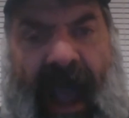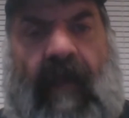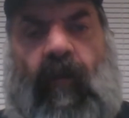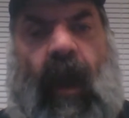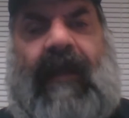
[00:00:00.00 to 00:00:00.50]

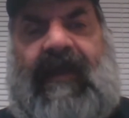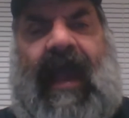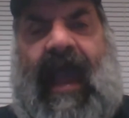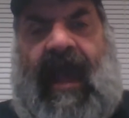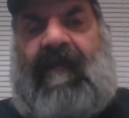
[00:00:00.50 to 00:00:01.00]
I want
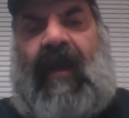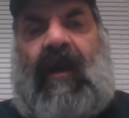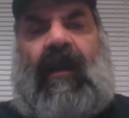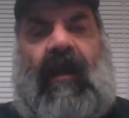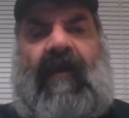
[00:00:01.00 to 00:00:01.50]
to have
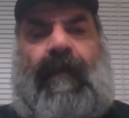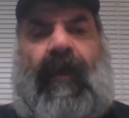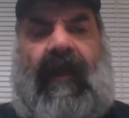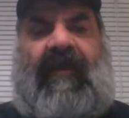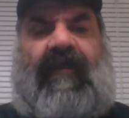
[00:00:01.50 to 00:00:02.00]
a good
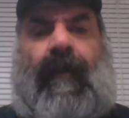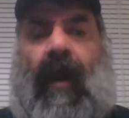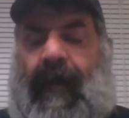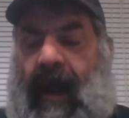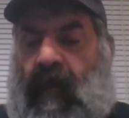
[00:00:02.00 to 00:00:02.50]
police
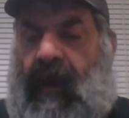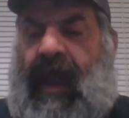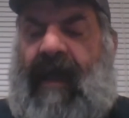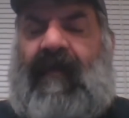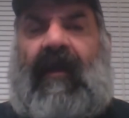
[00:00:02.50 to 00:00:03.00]
department. I want
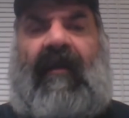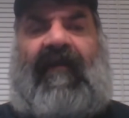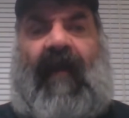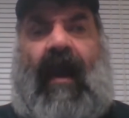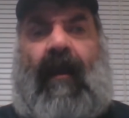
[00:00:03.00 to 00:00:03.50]
to have a
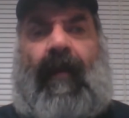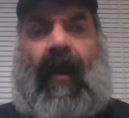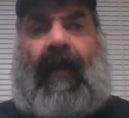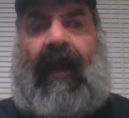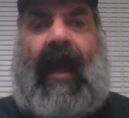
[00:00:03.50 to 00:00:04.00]
good fire
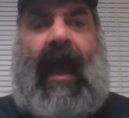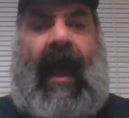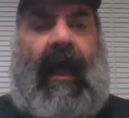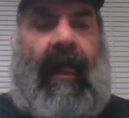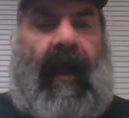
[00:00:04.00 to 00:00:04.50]
department.
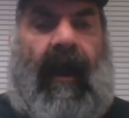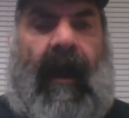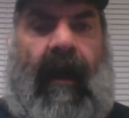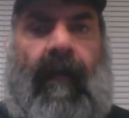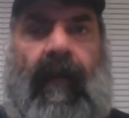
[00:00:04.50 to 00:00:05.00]

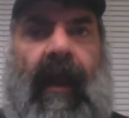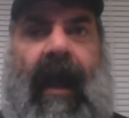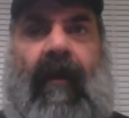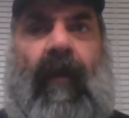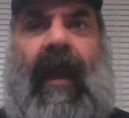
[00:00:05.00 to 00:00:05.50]
Um,
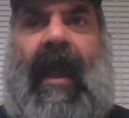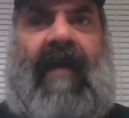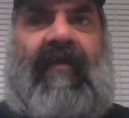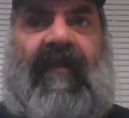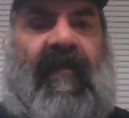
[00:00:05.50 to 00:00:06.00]
I don't want to
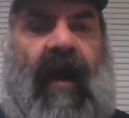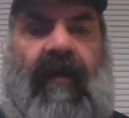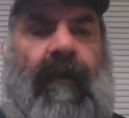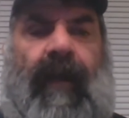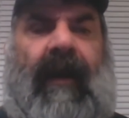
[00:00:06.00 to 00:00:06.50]
have the
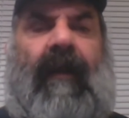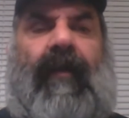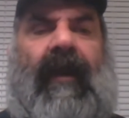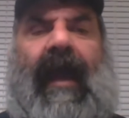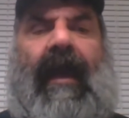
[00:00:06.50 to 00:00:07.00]
the
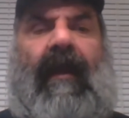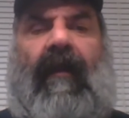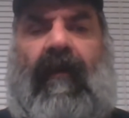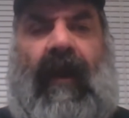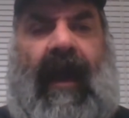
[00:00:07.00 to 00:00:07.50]
bucket brigade,
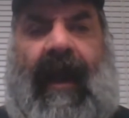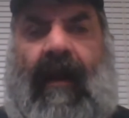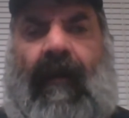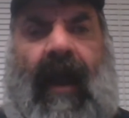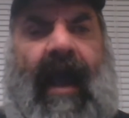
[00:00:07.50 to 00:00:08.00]
and
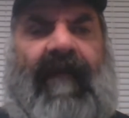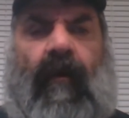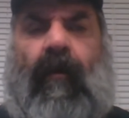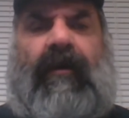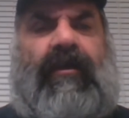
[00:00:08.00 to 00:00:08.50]
I don't want to have
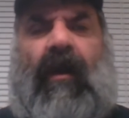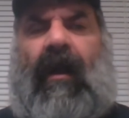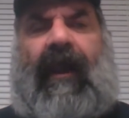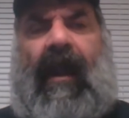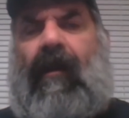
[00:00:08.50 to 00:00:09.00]
a
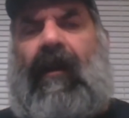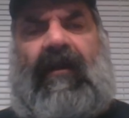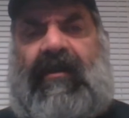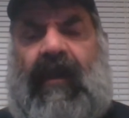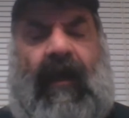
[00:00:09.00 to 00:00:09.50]
horse-drawn
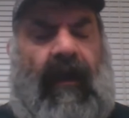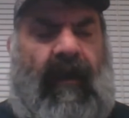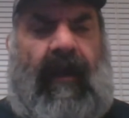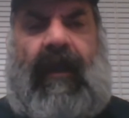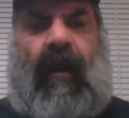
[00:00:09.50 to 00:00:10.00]
carriage.
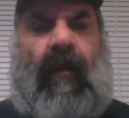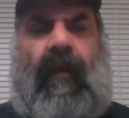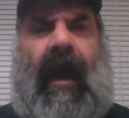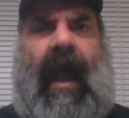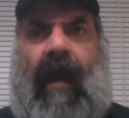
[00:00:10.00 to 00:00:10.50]
You
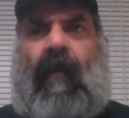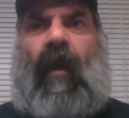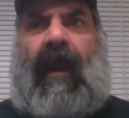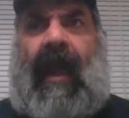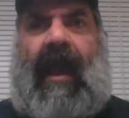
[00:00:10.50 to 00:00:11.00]
know, I, I
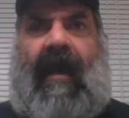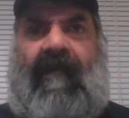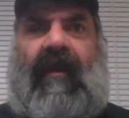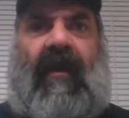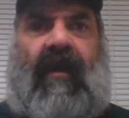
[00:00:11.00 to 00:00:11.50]
want to
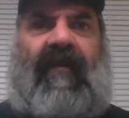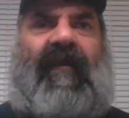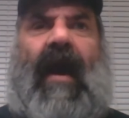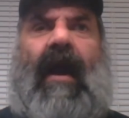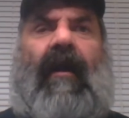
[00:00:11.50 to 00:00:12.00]
have good
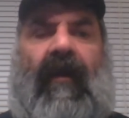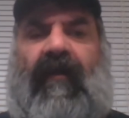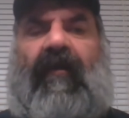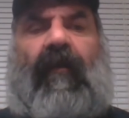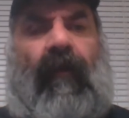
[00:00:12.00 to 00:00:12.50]
fire,
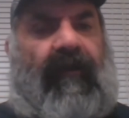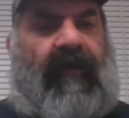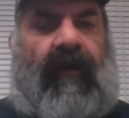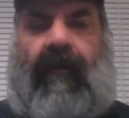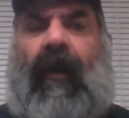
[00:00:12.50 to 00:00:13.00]
good
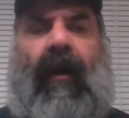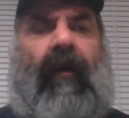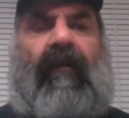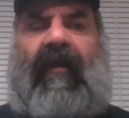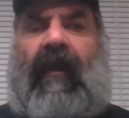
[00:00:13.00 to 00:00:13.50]
schools, good
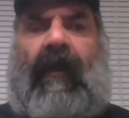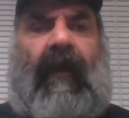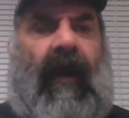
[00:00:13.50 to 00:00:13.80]
roads.